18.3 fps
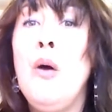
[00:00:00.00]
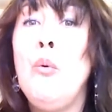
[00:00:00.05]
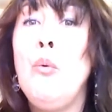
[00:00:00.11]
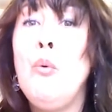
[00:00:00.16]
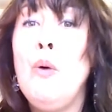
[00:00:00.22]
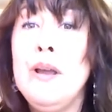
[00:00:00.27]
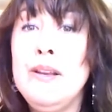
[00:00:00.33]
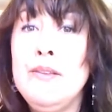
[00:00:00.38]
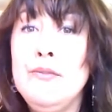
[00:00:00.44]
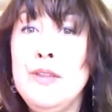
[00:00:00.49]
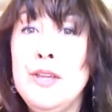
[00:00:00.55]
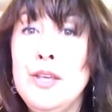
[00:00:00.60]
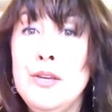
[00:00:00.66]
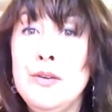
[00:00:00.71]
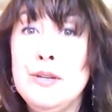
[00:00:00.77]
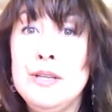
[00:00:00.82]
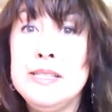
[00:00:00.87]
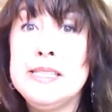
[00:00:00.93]
One of the
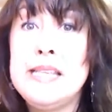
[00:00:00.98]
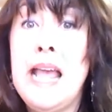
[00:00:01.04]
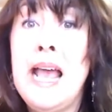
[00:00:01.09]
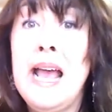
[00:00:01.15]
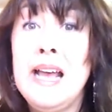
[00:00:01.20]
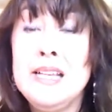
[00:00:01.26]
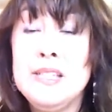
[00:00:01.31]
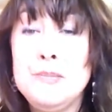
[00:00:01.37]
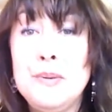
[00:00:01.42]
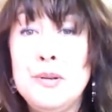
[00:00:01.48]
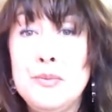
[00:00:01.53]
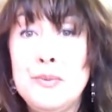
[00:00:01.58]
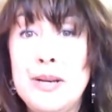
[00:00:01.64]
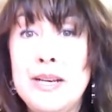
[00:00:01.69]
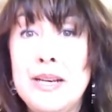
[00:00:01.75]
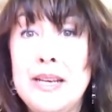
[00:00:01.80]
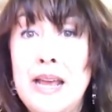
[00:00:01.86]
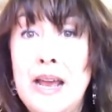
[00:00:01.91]
units has been
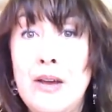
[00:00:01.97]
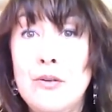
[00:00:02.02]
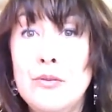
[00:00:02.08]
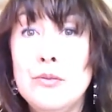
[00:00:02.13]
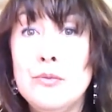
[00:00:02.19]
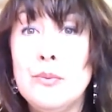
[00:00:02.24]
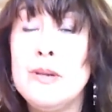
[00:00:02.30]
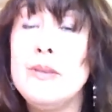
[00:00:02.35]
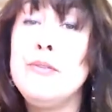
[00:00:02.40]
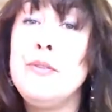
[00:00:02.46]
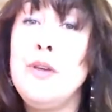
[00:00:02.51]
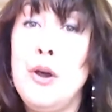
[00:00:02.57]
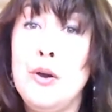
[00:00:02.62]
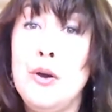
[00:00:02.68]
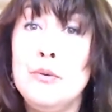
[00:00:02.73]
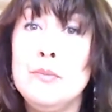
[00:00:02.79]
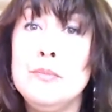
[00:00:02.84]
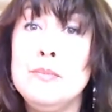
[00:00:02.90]
rented out, one of the
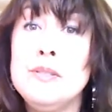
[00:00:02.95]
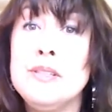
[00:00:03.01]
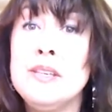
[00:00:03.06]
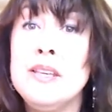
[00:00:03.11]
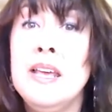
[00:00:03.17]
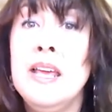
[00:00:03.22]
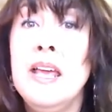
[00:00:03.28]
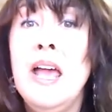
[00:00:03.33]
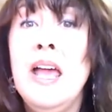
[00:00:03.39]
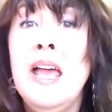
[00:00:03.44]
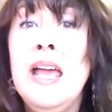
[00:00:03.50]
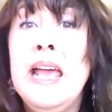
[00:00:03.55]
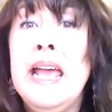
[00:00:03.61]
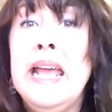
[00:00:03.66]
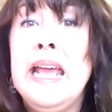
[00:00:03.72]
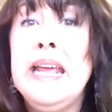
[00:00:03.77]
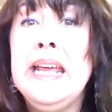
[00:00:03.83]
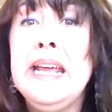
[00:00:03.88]
homes,
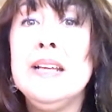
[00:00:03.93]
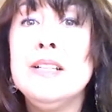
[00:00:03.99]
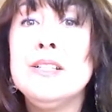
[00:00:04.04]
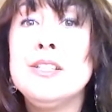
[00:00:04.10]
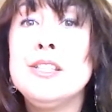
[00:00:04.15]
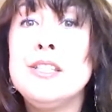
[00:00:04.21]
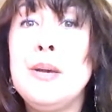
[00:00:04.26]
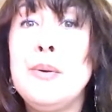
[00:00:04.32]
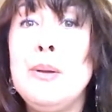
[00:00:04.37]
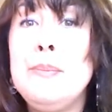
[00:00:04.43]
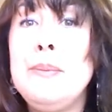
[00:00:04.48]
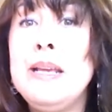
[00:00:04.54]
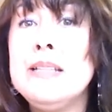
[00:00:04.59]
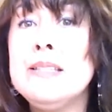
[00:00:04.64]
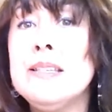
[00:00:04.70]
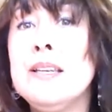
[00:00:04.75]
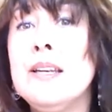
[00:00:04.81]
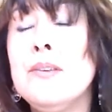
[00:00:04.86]
and so it
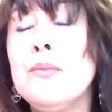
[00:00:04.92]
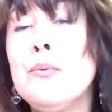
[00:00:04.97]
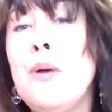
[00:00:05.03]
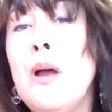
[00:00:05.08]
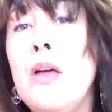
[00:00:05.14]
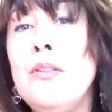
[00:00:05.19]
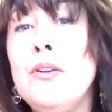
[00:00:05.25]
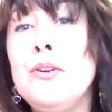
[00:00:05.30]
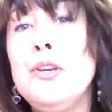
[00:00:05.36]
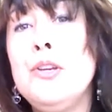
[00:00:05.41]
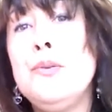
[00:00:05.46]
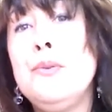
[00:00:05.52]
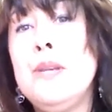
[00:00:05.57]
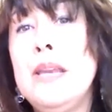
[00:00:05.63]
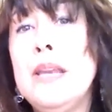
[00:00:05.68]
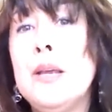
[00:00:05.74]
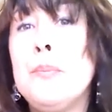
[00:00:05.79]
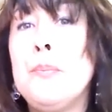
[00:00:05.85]
makes it a rather
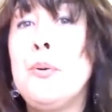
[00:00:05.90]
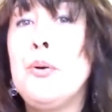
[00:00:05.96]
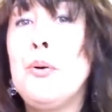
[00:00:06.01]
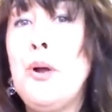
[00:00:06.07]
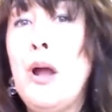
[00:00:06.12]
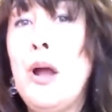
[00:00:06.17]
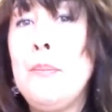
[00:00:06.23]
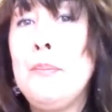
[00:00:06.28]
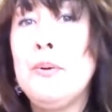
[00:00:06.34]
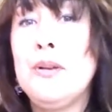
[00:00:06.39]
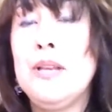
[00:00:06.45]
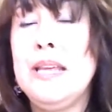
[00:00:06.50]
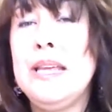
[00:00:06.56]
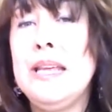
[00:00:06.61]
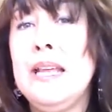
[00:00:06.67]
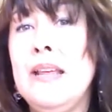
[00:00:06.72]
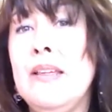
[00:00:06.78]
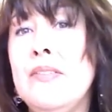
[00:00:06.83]
unique
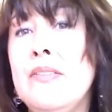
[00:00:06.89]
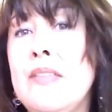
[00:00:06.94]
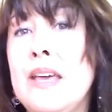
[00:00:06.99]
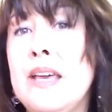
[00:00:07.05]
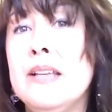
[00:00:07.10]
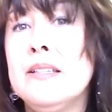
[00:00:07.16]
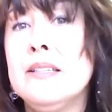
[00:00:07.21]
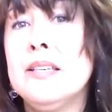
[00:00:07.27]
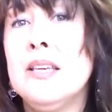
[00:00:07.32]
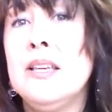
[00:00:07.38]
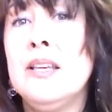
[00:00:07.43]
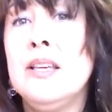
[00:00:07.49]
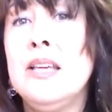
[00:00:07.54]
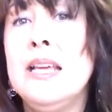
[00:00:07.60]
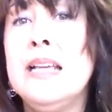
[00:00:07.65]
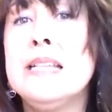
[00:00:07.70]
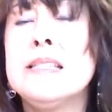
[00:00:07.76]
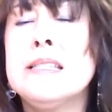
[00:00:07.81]
property in that
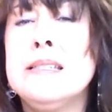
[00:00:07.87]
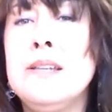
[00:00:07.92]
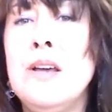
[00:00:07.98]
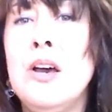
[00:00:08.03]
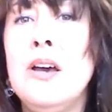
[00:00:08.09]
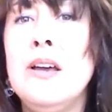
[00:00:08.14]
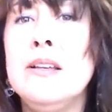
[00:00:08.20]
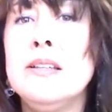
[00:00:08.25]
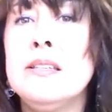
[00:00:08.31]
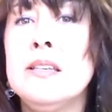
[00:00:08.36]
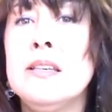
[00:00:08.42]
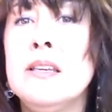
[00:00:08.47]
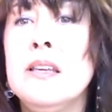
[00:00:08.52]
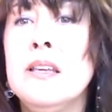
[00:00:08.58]
it's not